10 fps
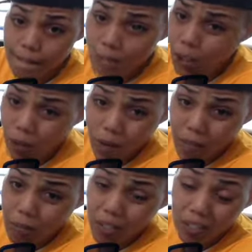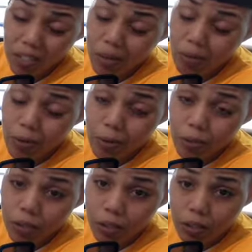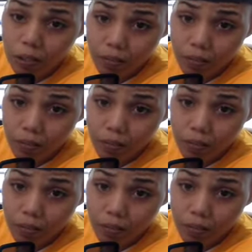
She don't have the biggest cup for no reason.